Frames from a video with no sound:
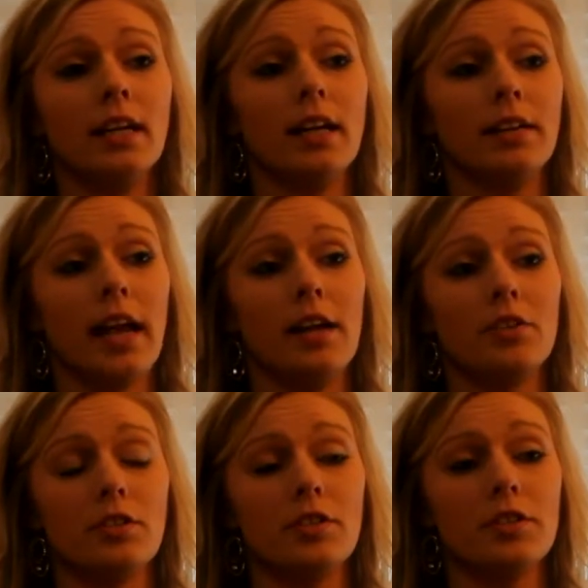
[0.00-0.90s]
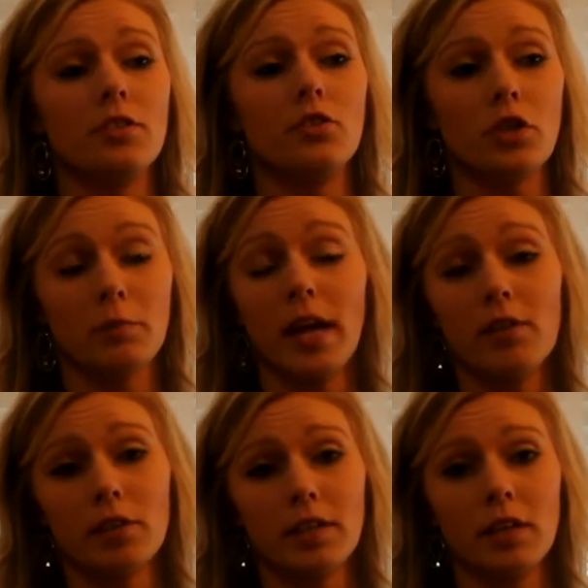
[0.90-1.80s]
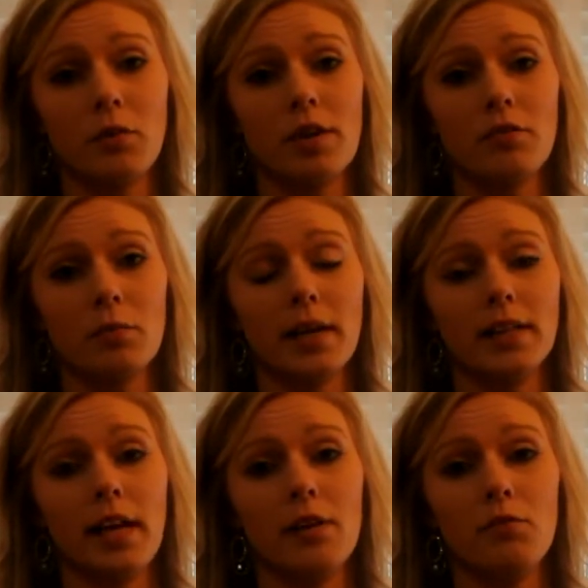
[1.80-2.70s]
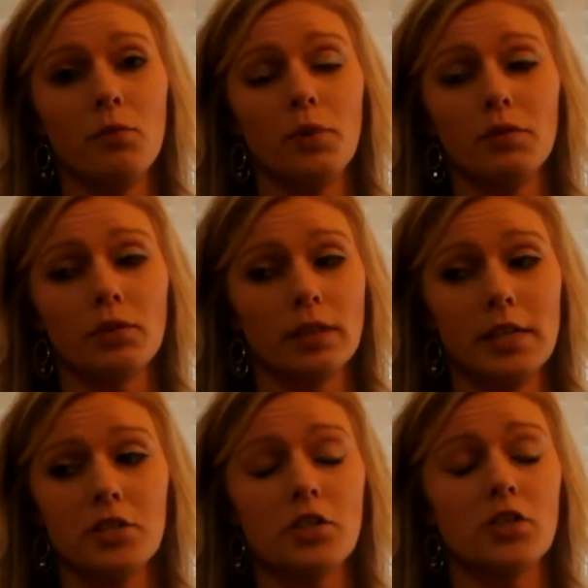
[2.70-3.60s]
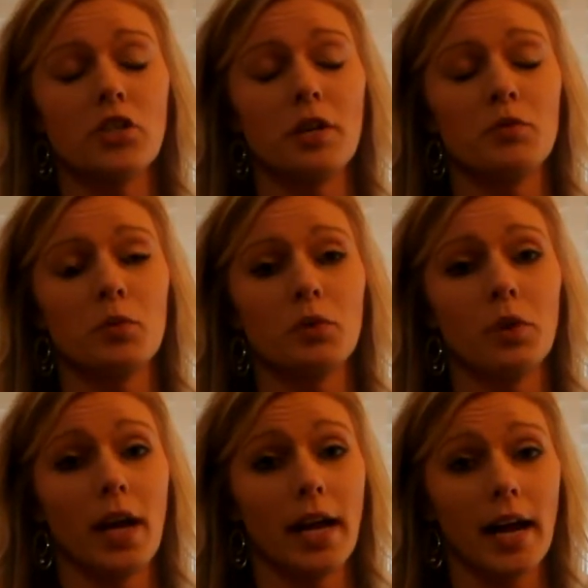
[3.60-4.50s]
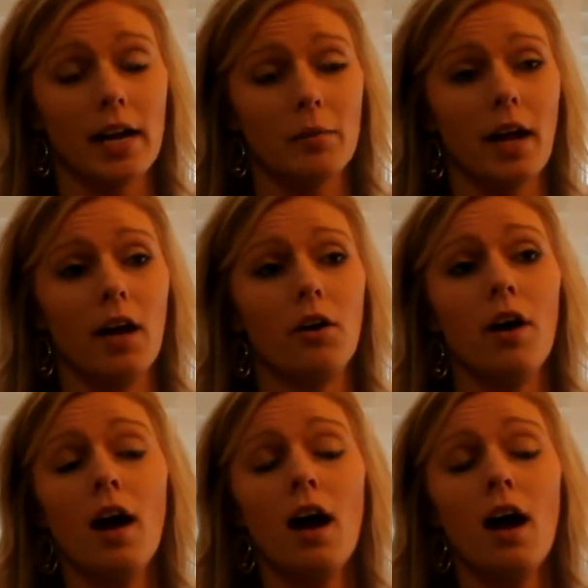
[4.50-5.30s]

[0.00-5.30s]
and that just stripped everything away from my life, with relationships, with what I cared about,